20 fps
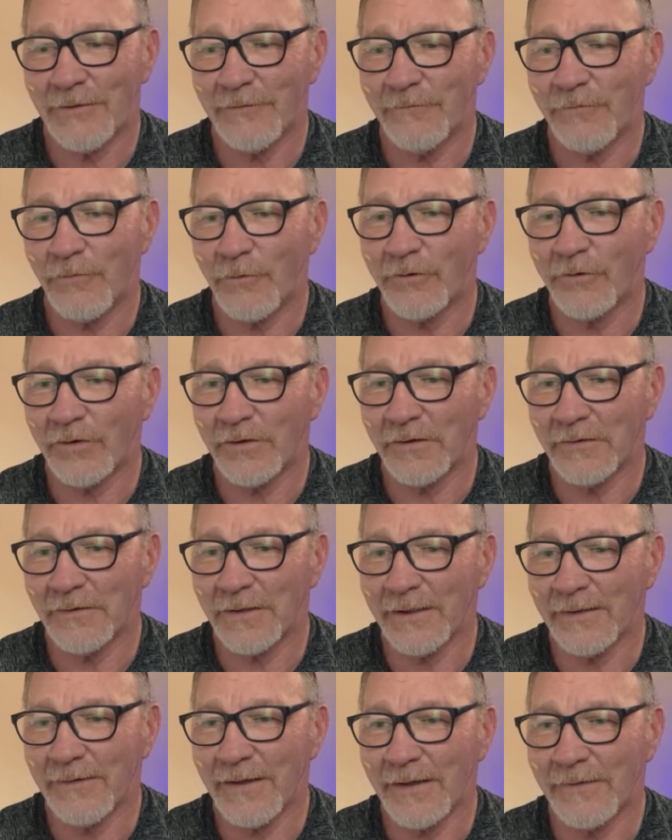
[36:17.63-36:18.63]

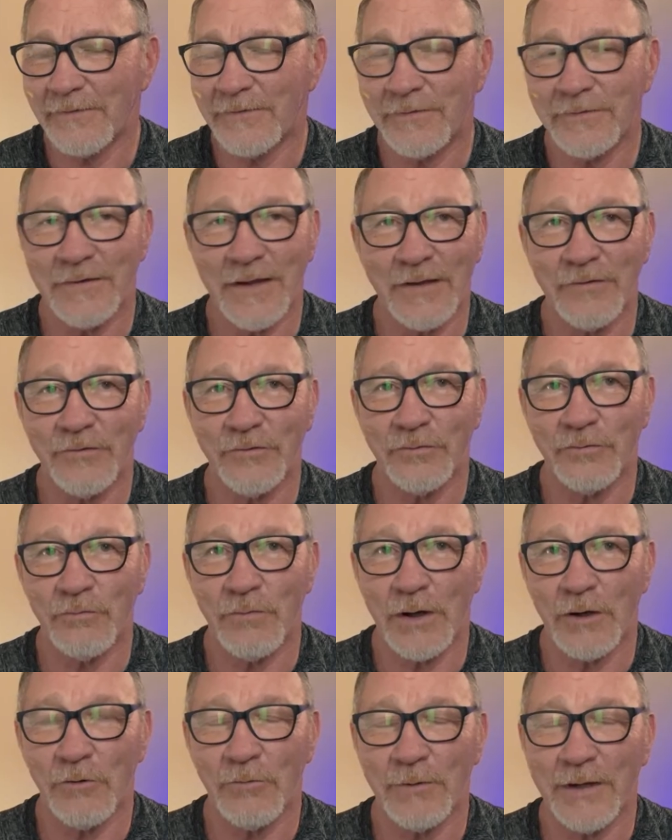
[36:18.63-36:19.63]
unfortunately,
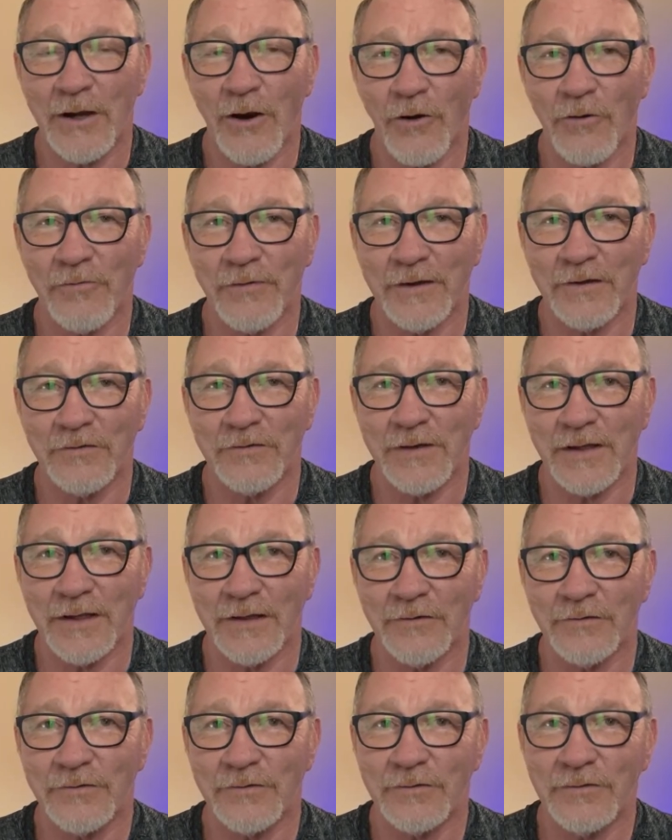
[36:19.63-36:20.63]
that's where we are these
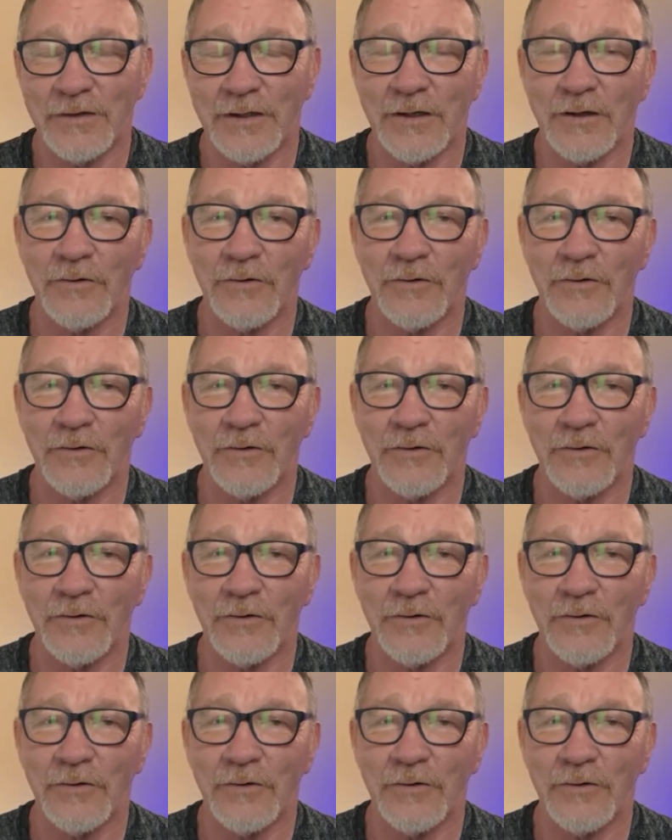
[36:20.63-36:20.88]
days,